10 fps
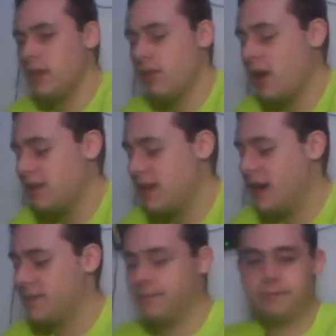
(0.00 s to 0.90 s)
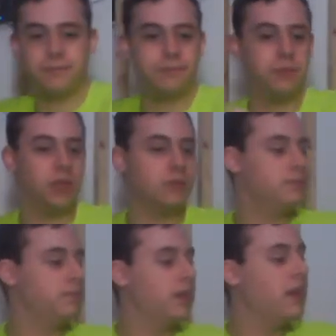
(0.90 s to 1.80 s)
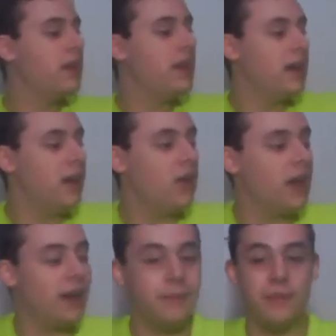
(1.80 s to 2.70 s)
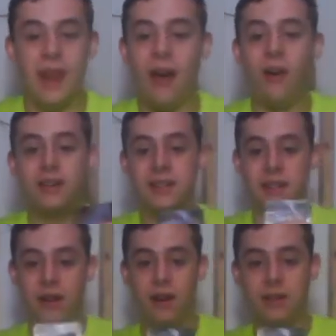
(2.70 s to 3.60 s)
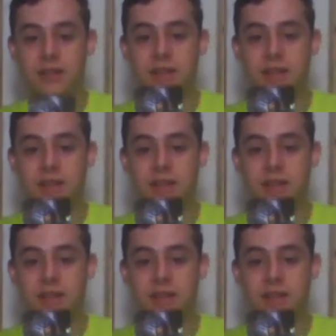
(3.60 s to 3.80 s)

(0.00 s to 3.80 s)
right there. Boom. Okay, now onto the cards.